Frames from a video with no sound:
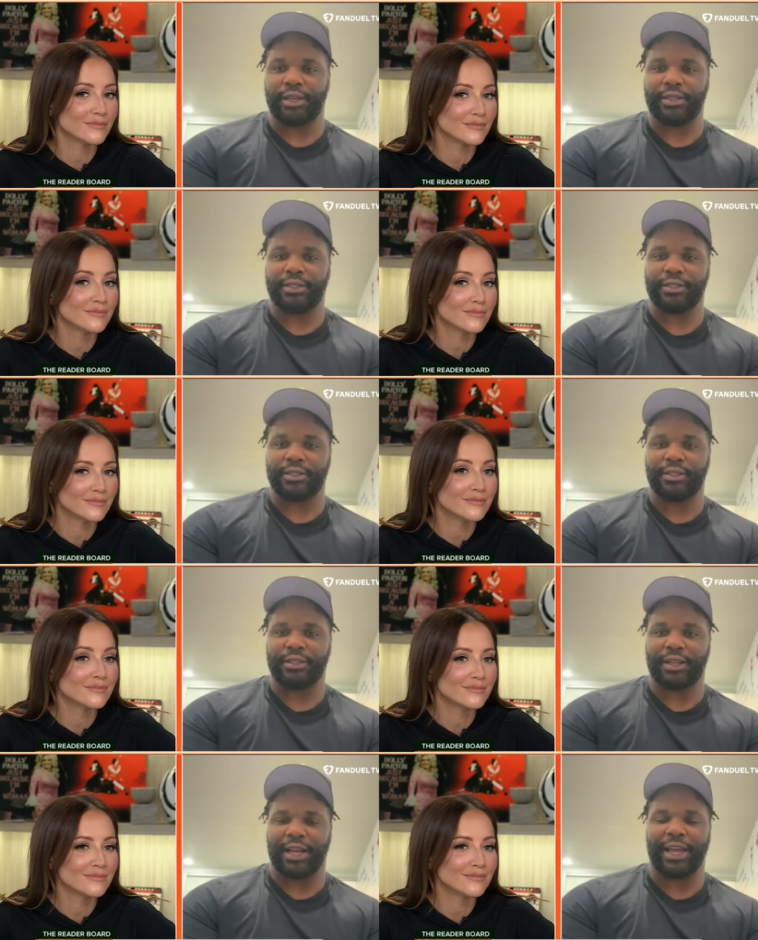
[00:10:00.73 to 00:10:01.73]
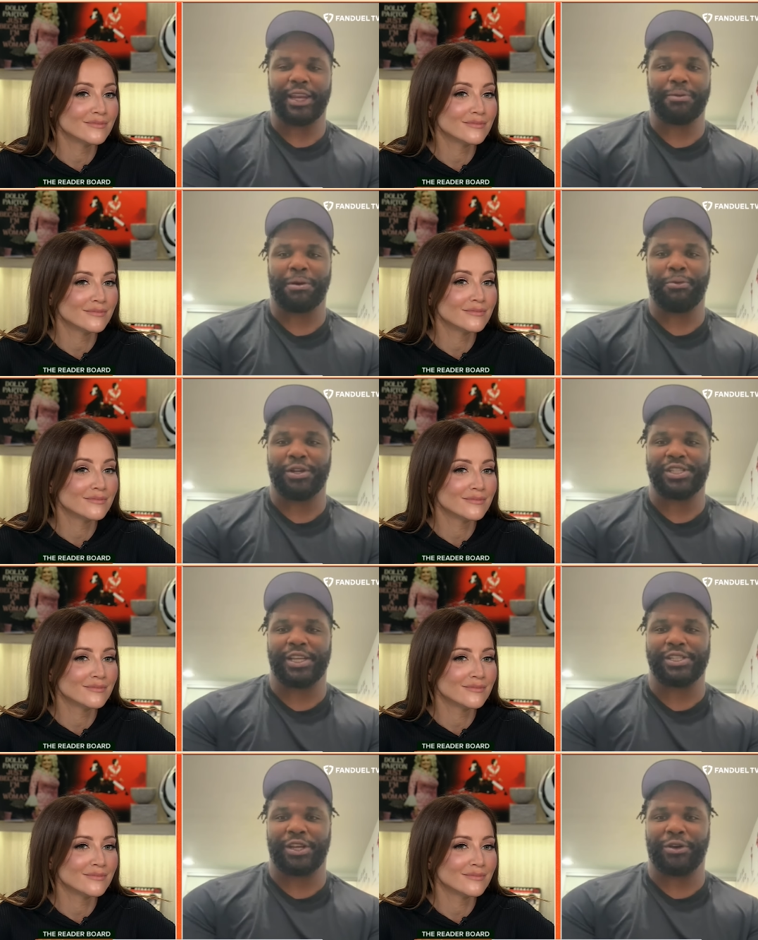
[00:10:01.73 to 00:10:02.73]
Speaker 1: guest. I got to get my boy
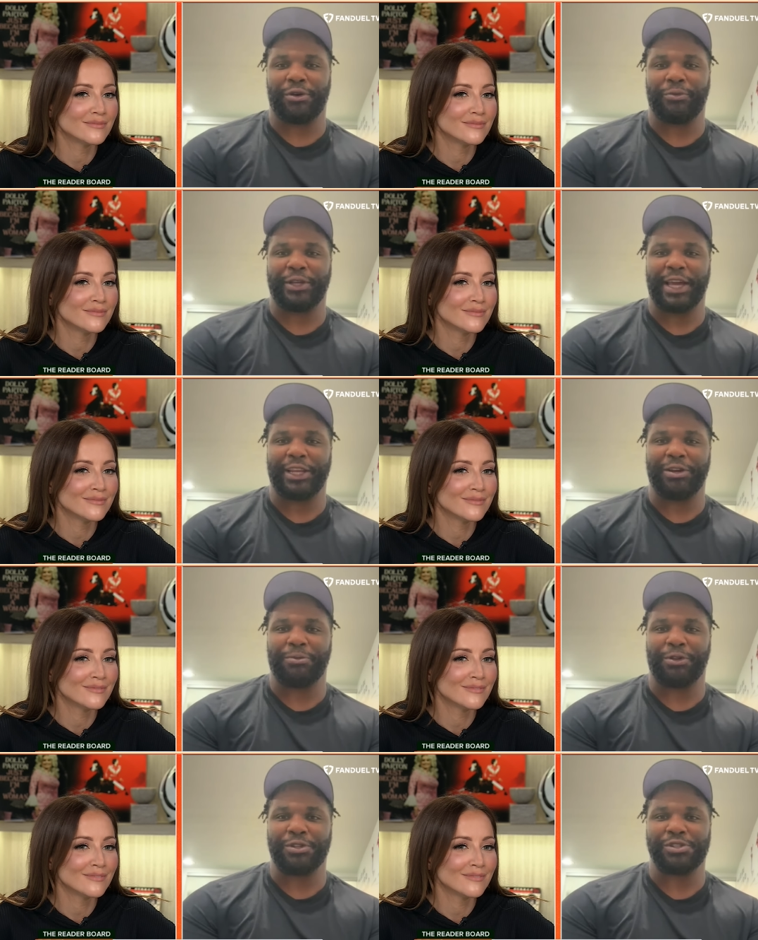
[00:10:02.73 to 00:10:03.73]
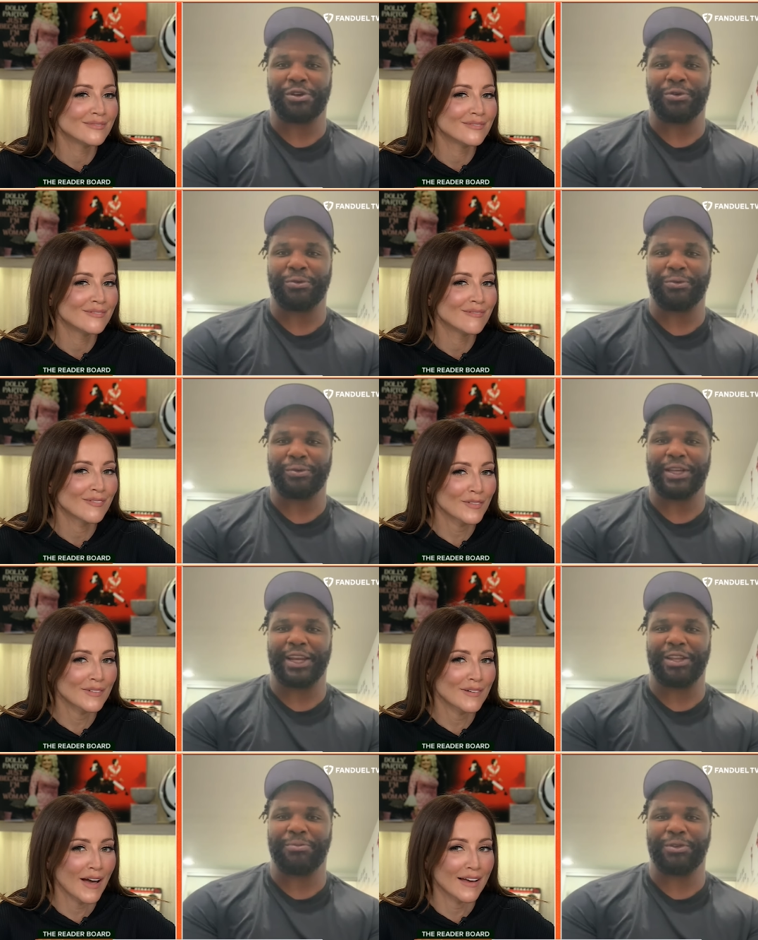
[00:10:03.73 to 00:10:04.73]
J J on. We got to get him on the show. We got
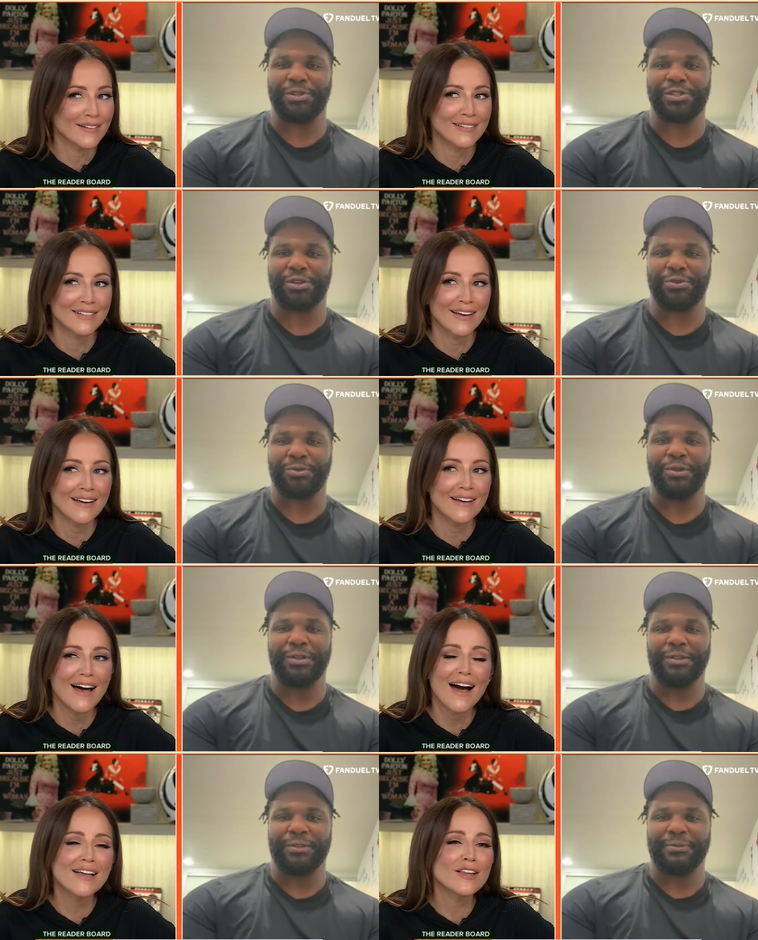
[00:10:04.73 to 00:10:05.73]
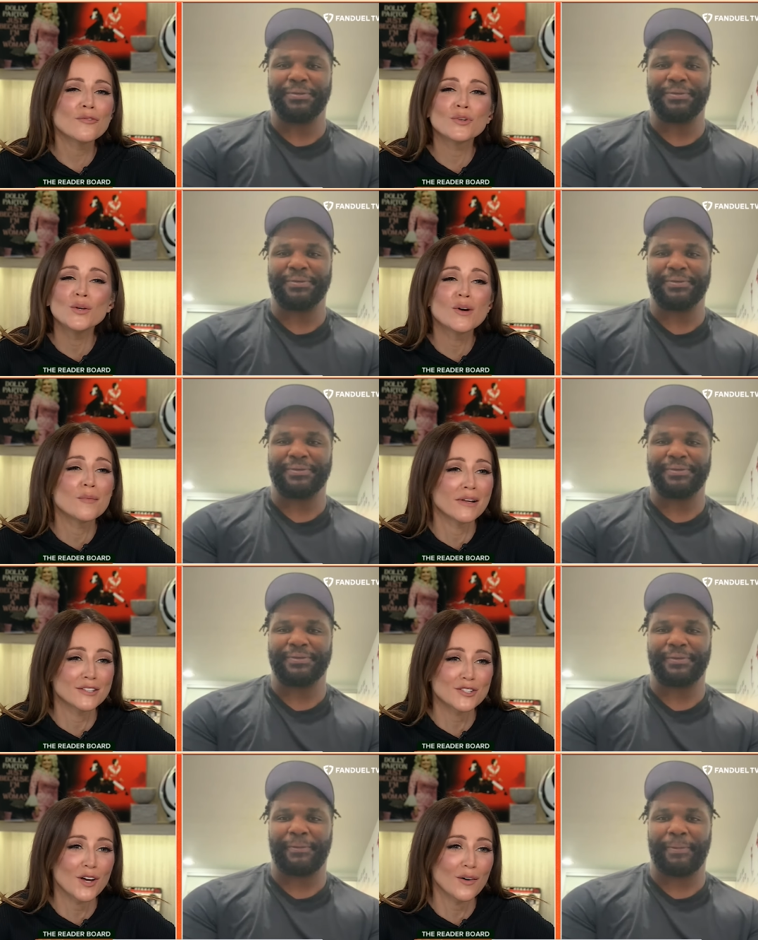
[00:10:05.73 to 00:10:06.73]
to okay. get him on the show.
Speaker 2: I love when you come on
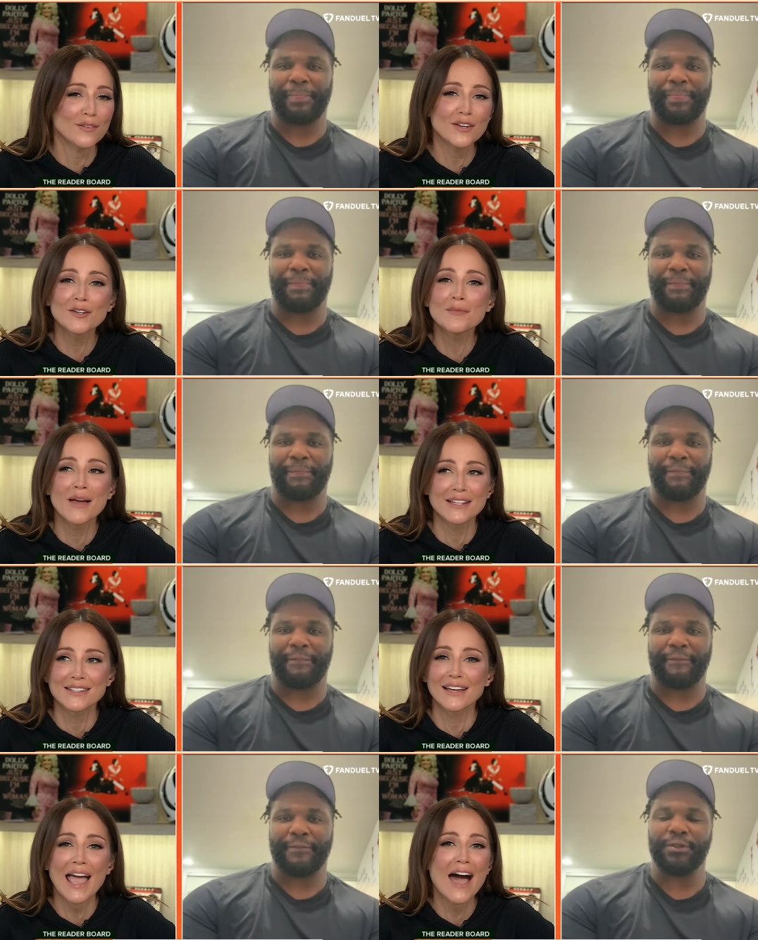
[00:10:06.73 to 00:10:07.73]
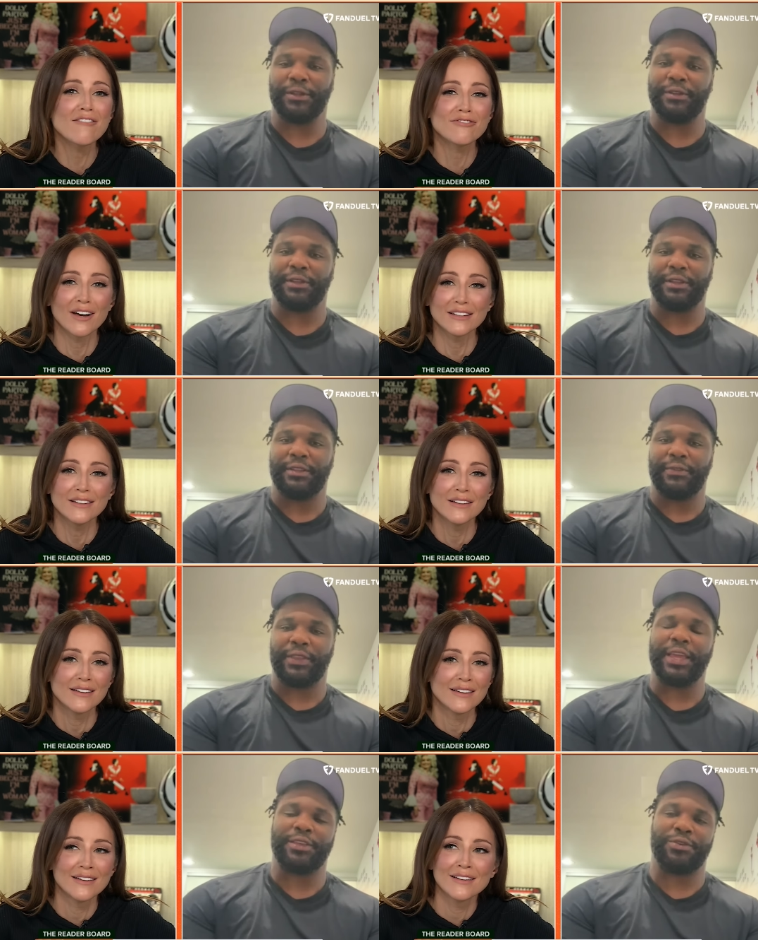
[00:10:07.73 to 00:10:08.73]
the show. You're amazing. Have fun.
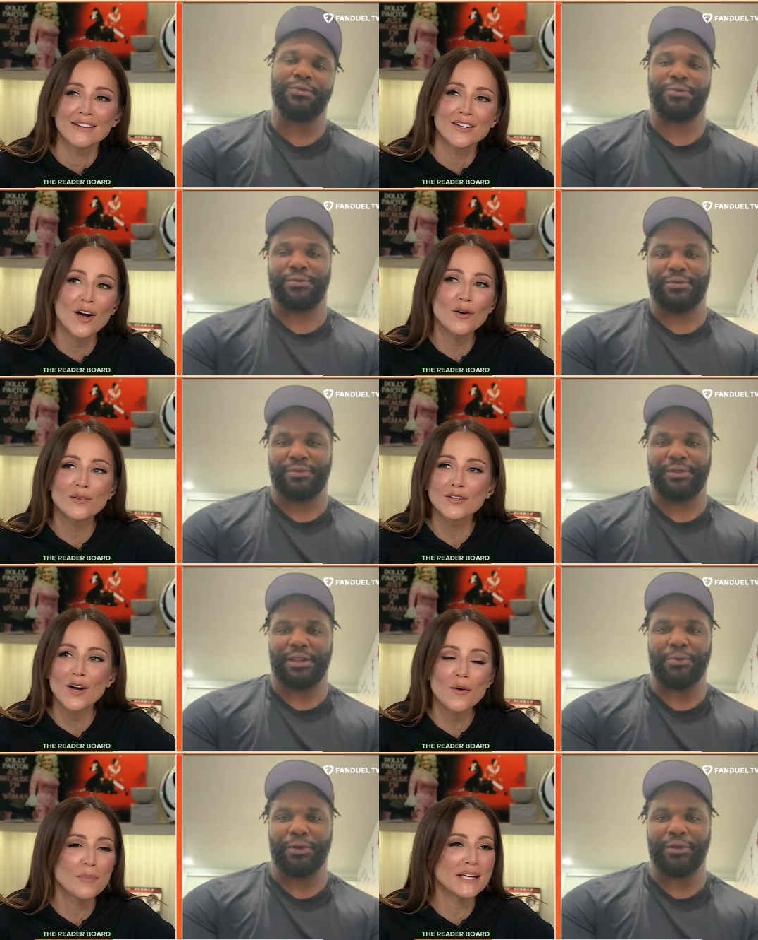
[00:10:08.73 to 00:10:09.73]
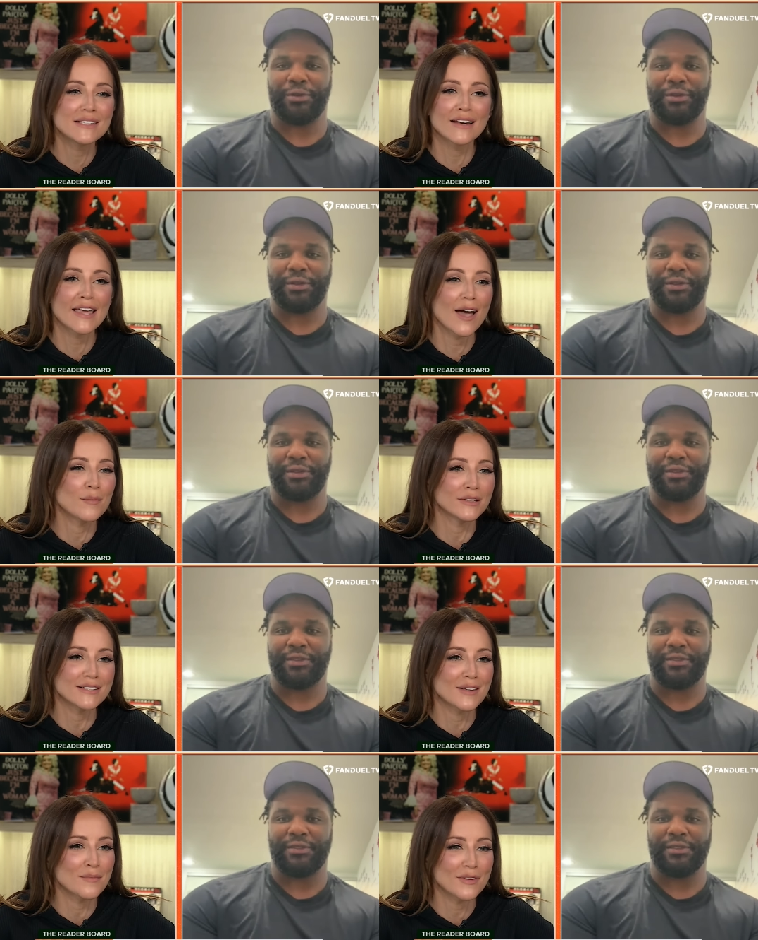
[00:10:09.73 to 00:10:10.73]
Go go beat Dan Campbell
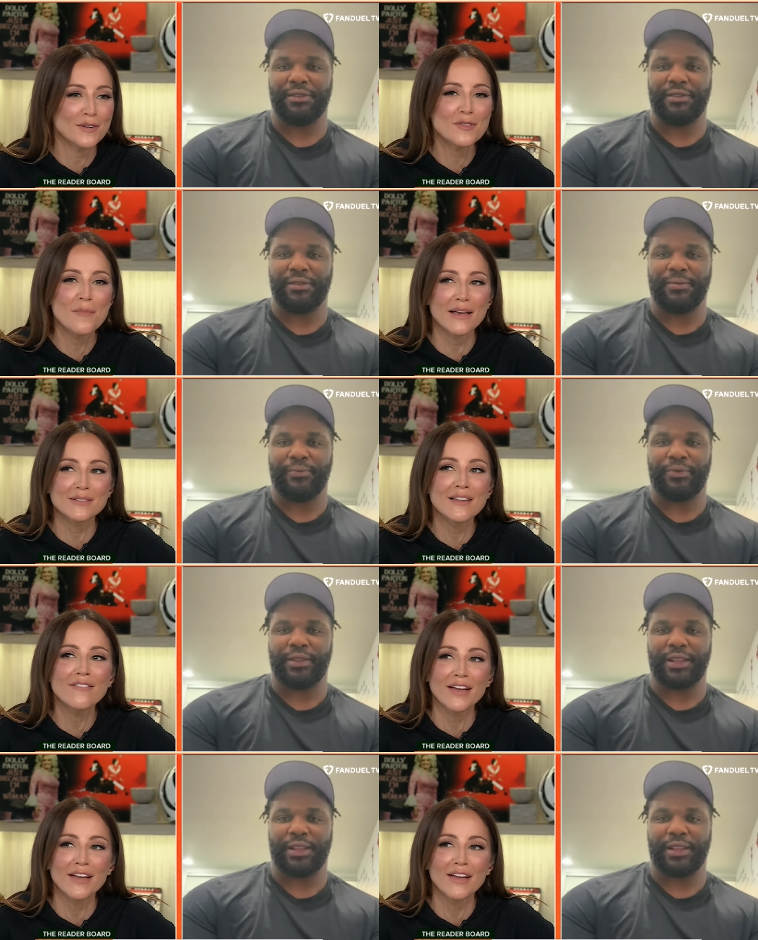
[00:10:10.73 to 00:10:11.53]
at something. You're the best. Love